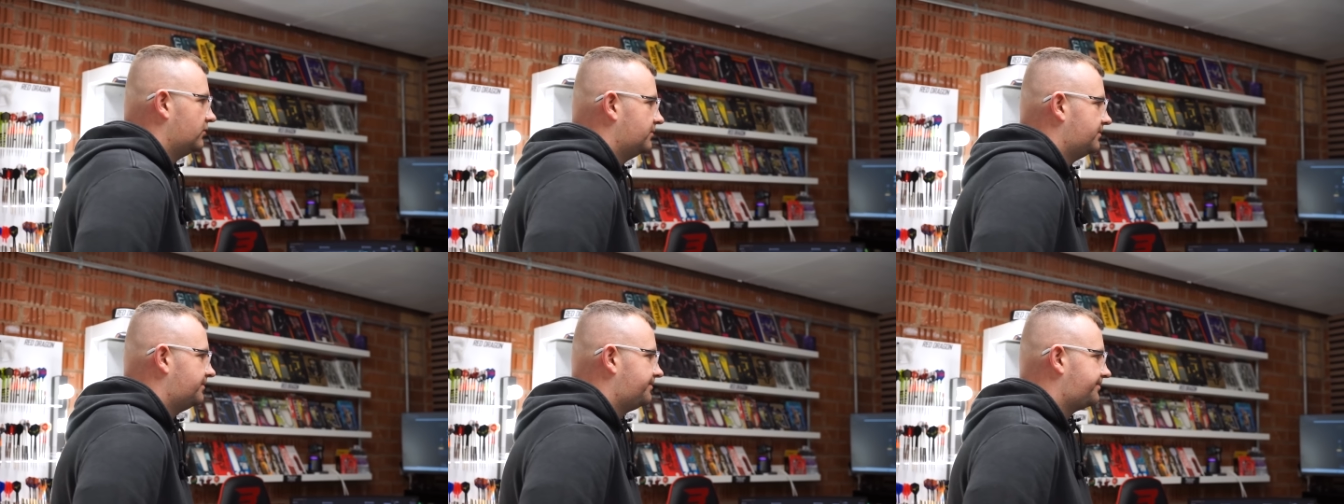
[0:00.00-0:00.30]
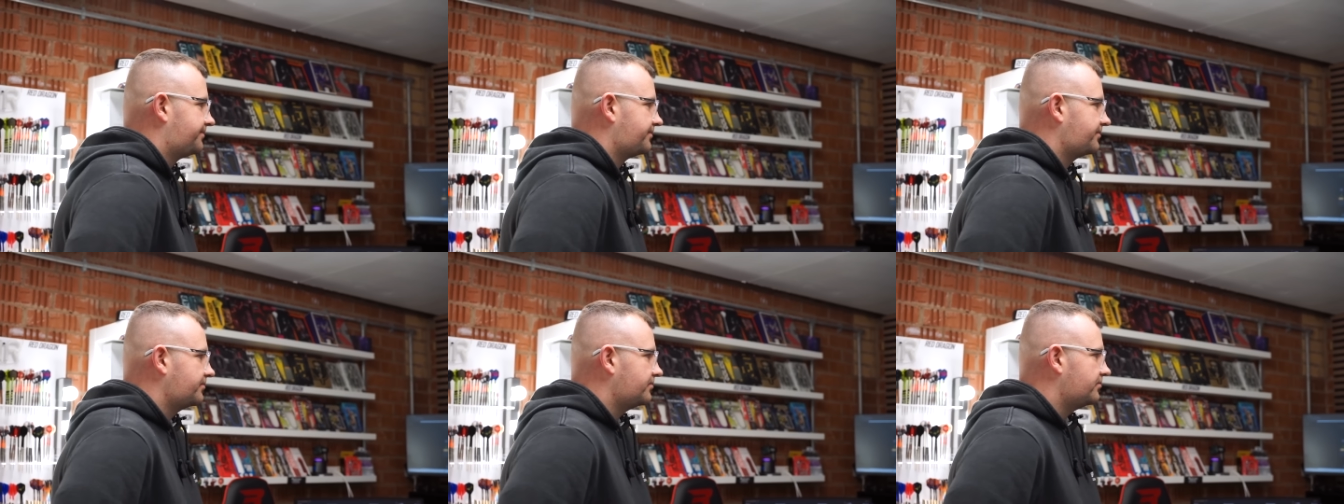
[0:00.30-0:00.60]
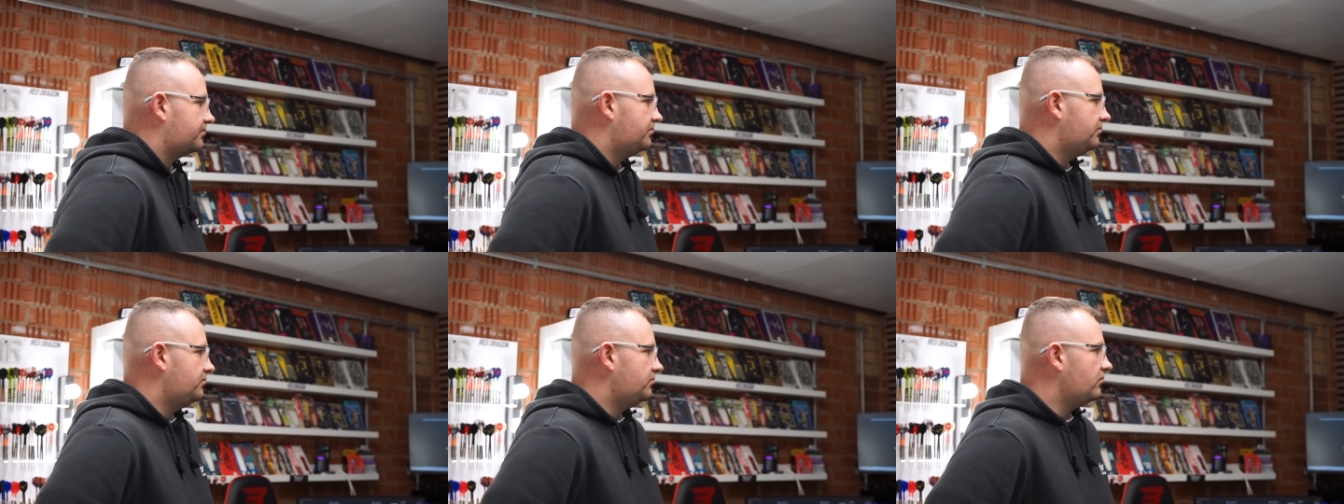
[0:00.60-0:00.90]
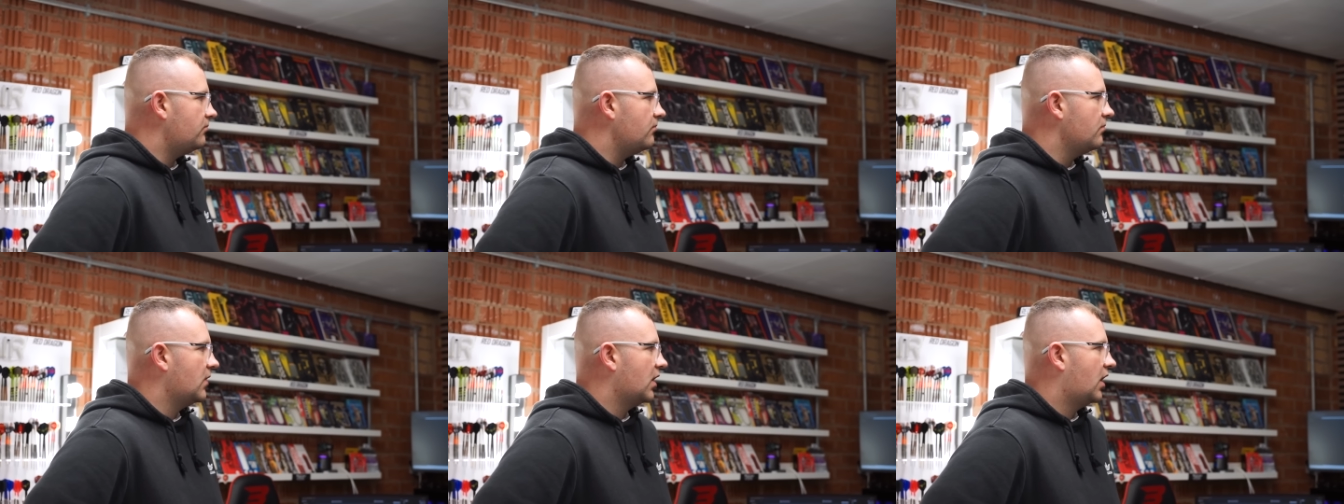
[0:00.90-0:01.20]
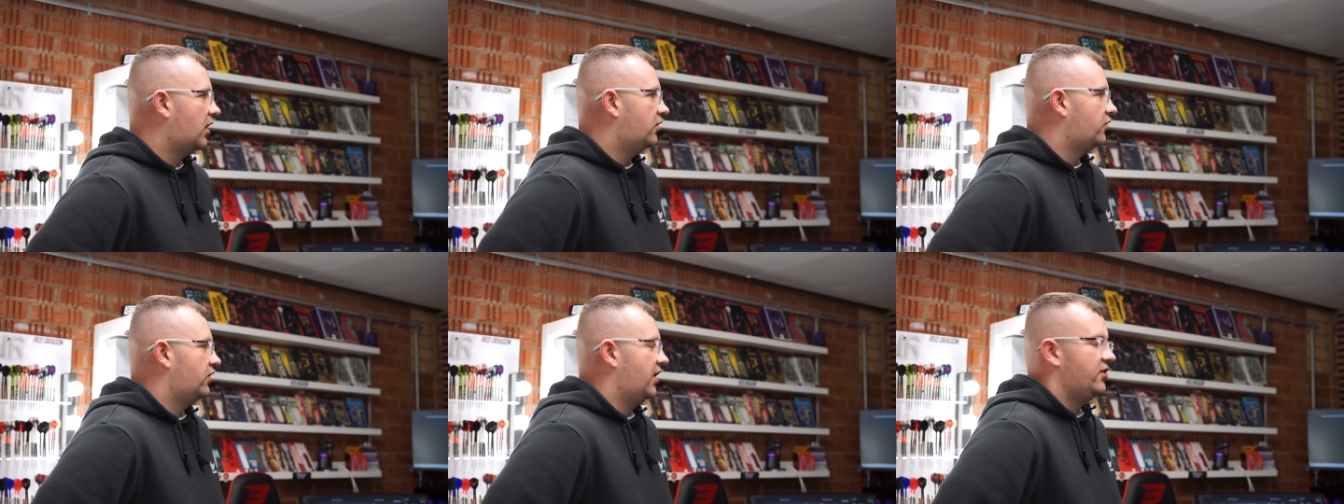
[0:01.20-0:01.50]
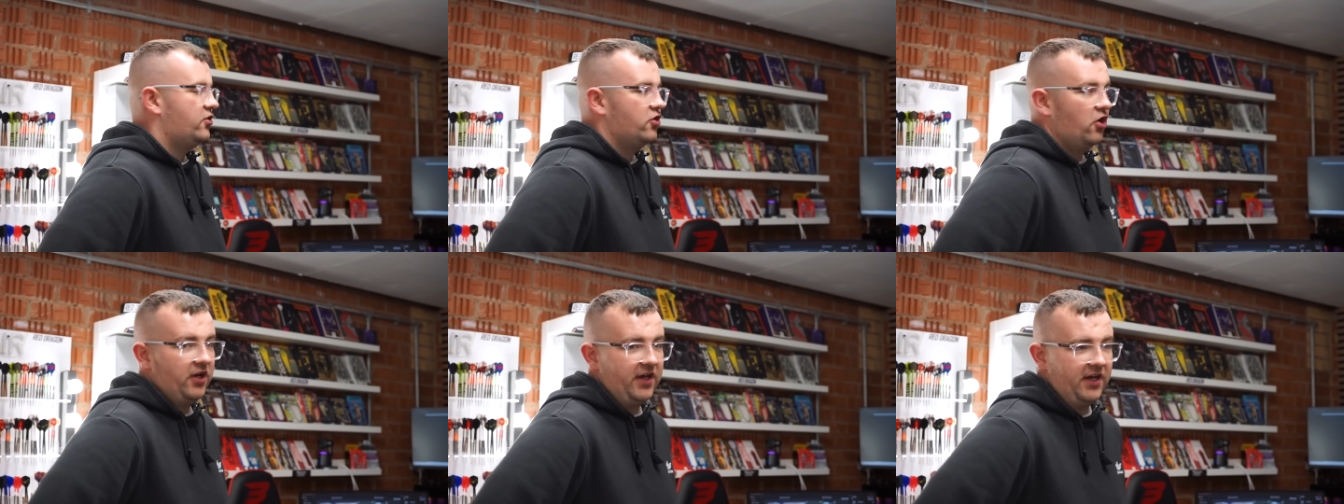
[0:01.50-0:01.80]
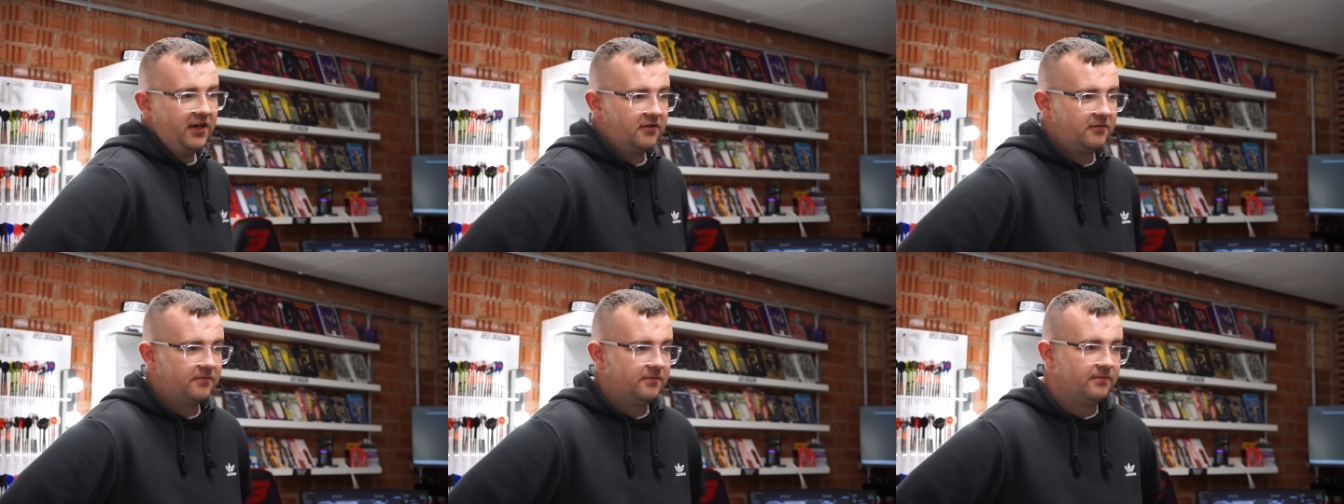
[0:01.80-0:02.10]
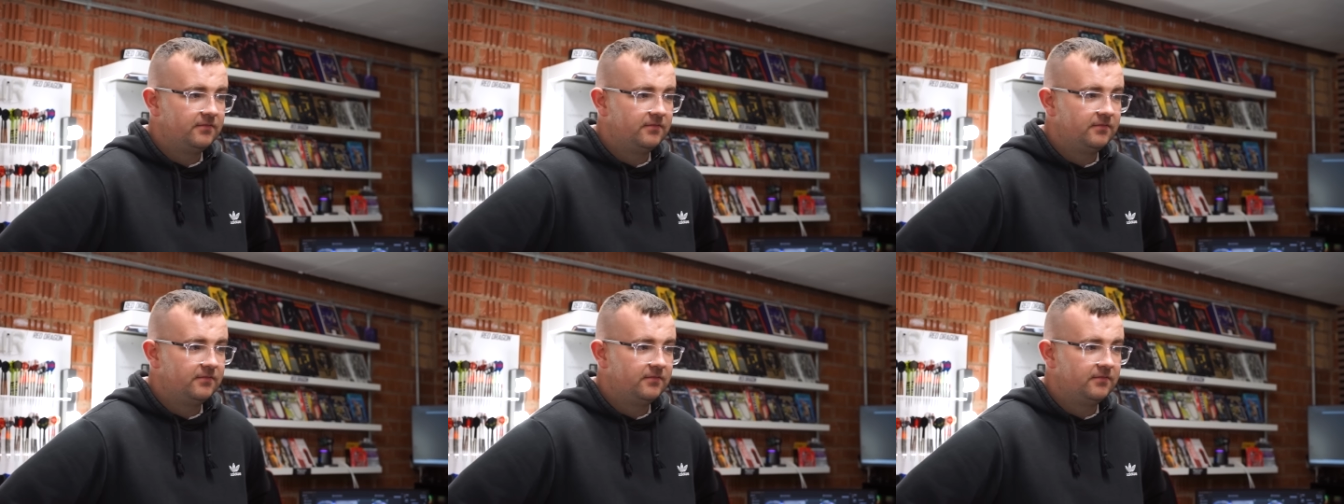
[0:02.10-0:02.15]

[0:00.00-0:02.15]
what would that be? Enjoy it.